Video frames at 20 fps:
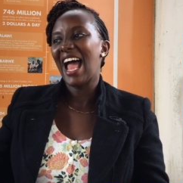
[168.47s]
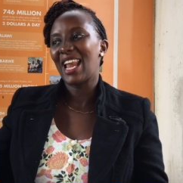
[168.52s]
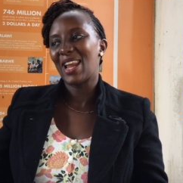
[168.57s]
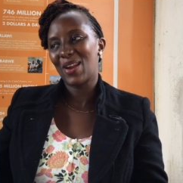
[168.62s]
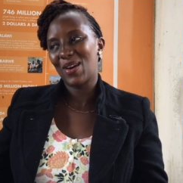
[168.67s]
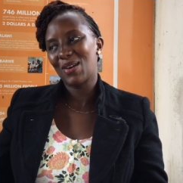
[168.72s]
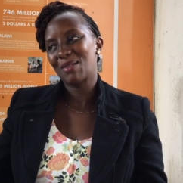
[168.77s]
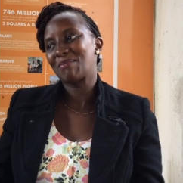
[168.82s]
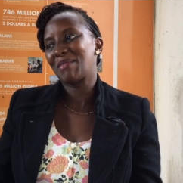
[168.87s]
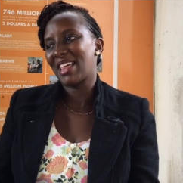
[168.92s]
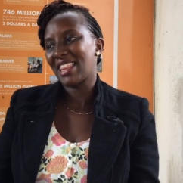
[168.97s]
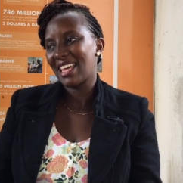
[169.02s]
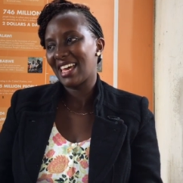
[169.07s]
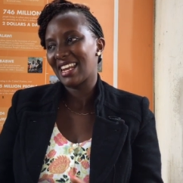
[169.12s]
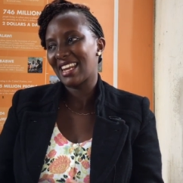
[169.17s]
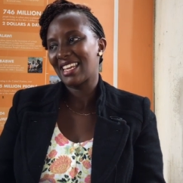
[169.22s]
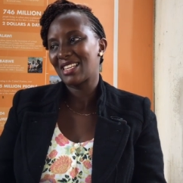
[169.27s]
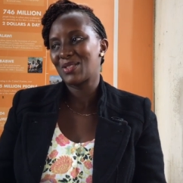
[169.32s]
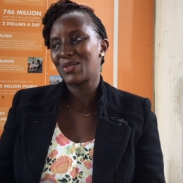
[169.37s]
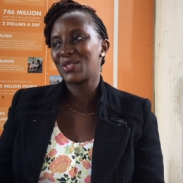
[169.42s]
along
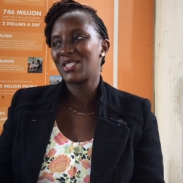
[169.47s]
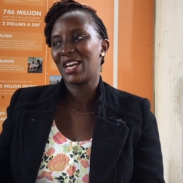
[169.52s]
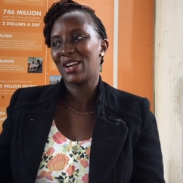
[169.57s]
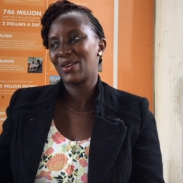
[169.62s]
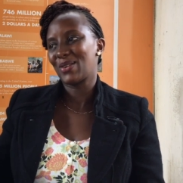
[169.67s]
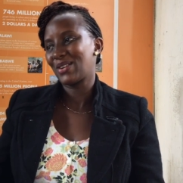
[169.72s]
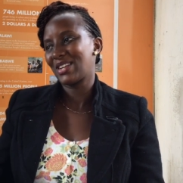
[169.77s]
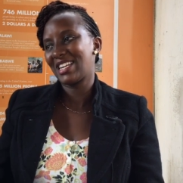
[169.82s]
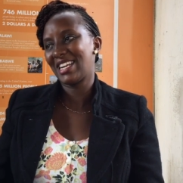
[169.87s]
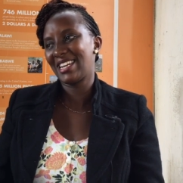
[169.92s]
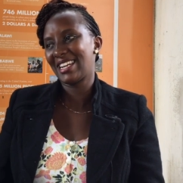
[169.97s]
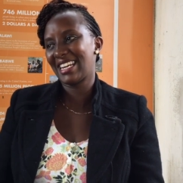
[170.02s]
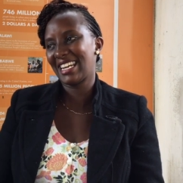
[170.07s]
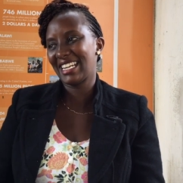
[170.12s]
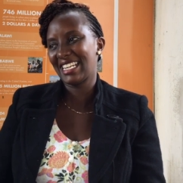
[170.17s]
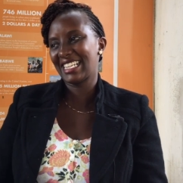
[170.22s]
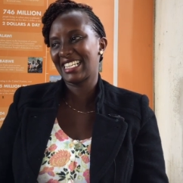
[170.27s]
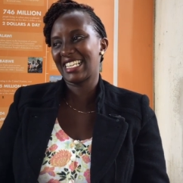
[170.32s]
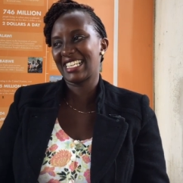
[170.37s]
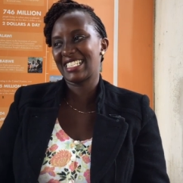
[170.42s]
Mathare Juja Road.
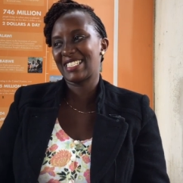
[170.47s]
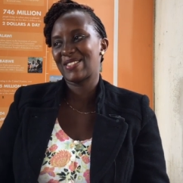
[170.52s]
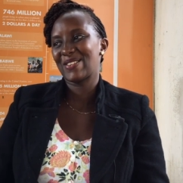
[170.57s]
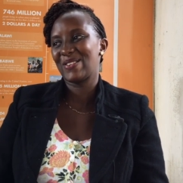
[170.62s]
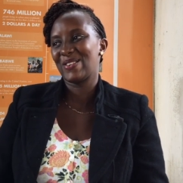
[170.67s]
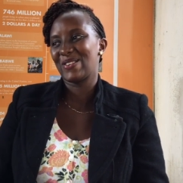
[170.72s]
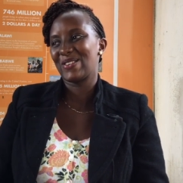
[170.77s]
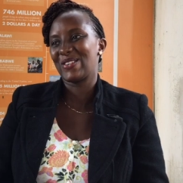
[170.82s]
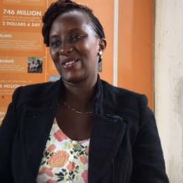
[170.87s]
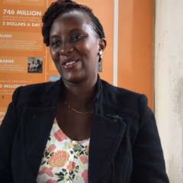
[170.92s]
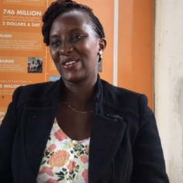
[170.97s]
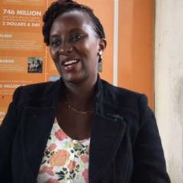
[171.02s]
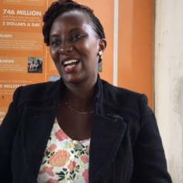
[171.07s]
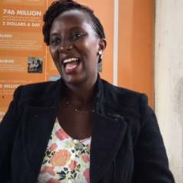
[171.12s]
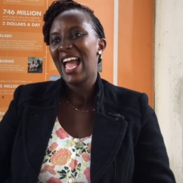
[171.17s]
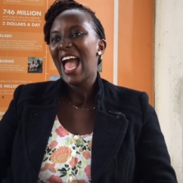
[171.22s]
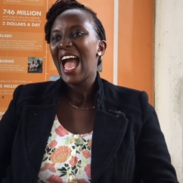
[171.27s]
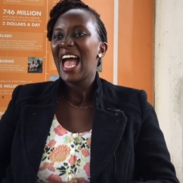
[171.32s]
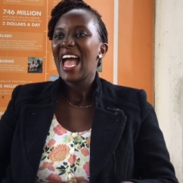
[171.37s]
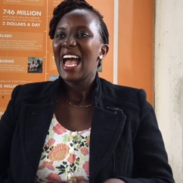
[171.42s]
so
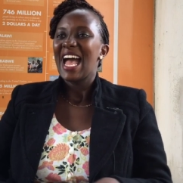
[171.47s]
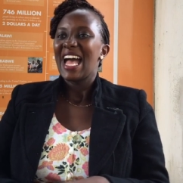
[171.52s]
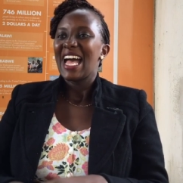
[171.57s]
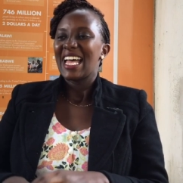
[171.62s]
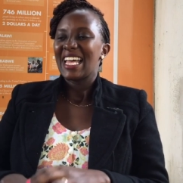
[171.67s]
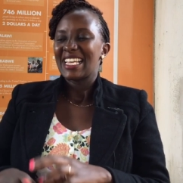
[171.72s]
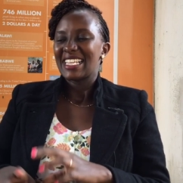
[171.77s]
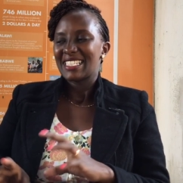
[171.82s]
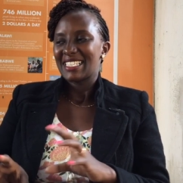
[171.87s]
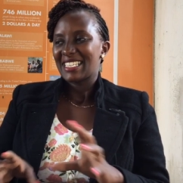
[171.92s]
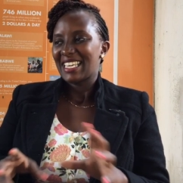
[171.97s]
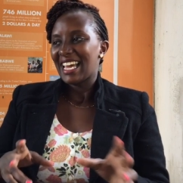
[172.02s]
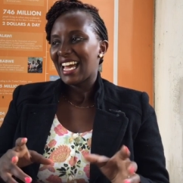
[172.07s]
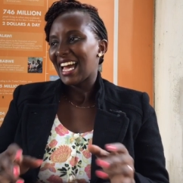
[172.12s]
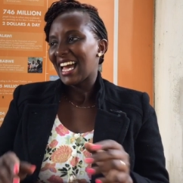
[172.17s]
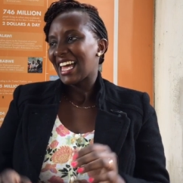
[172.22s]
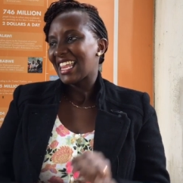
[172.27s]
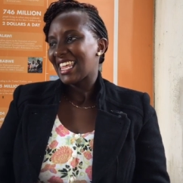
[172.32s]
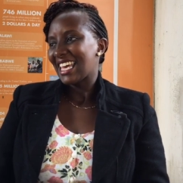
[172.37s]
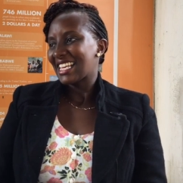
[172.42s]

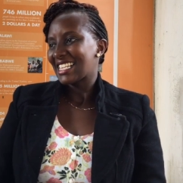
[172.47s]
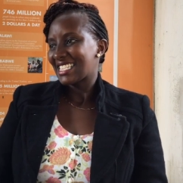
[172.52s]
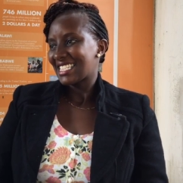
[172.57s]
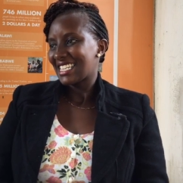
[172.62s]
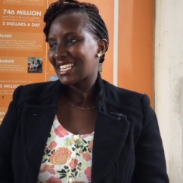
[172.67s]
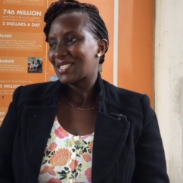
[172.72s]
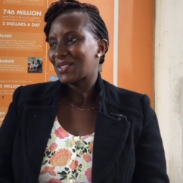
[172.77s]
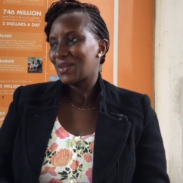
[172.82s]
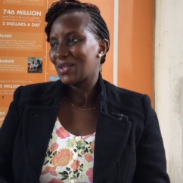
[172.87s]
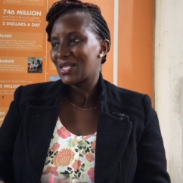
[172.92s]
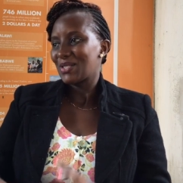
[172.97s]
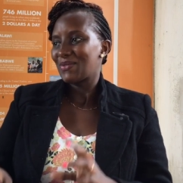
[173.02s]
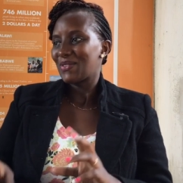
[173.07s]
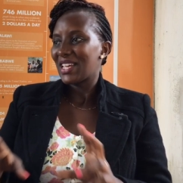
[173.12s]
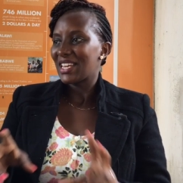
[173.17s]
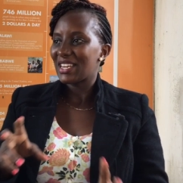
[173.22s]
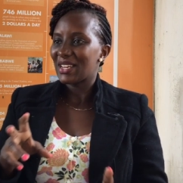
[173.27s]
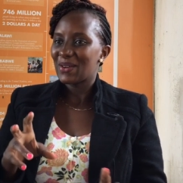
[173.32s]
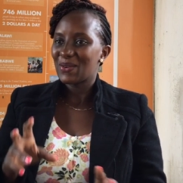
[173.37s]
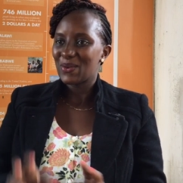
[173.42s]
yeah, the exchange was
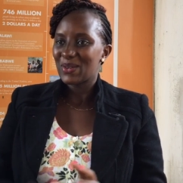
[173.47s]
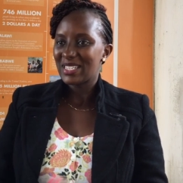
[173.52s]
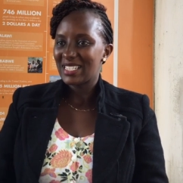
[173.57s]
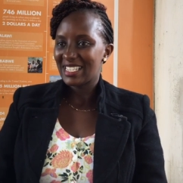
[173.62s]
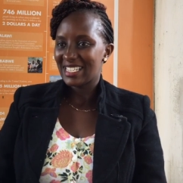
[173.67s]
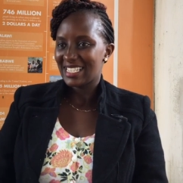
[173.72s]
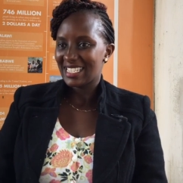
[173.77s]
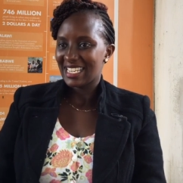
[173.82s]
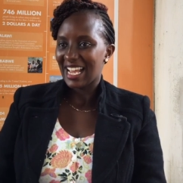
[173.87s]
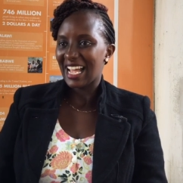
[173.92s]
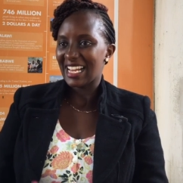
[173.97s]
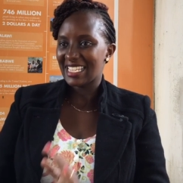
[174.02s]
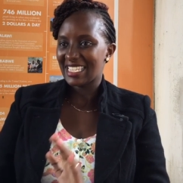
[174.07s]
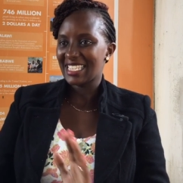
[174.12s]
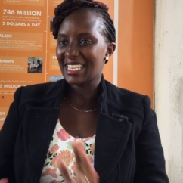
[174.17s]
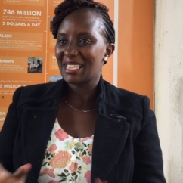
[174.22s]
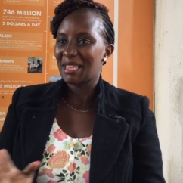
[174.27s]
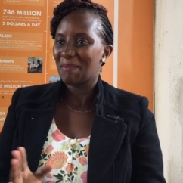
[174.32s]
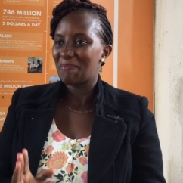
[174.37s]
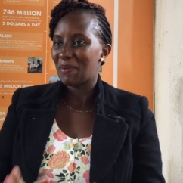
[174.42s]
very good. It
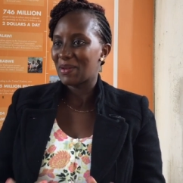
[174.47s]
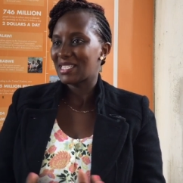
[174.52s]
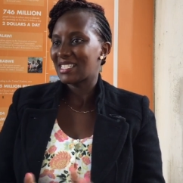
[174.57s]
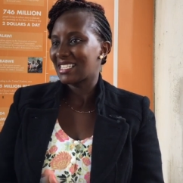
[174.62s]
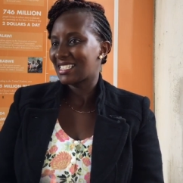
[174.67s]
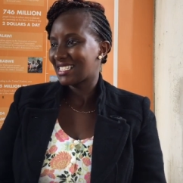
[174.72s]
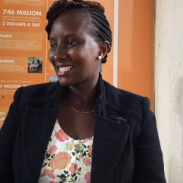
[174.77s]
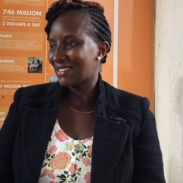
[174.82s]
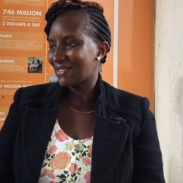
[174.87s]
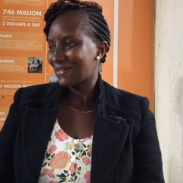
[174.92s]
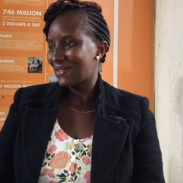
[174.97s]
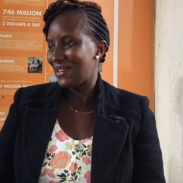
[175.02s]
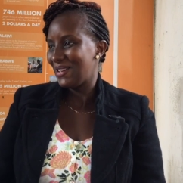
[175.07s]
touched in the positive